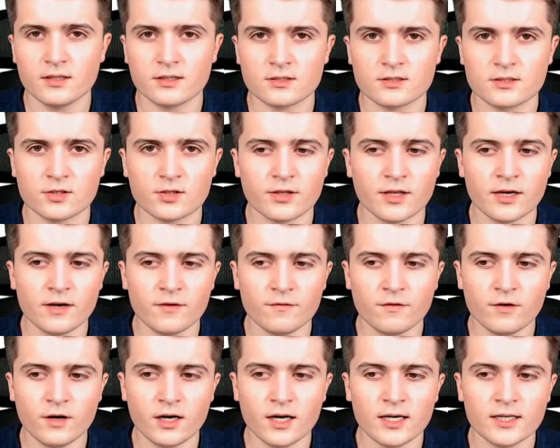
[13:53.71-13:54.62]
So
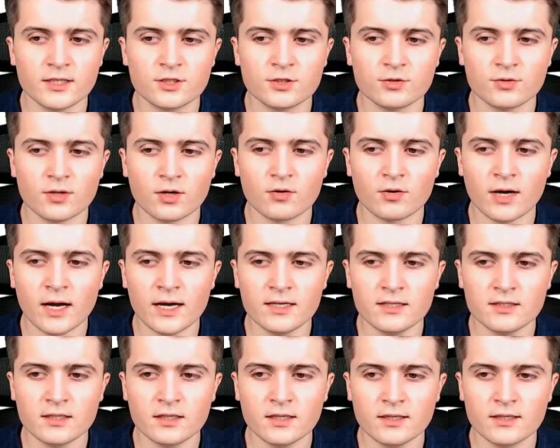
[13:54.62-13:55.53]
therefore I do a
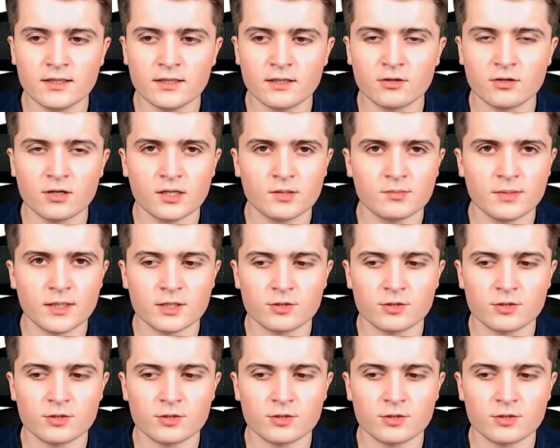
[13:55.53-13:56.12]
right click here on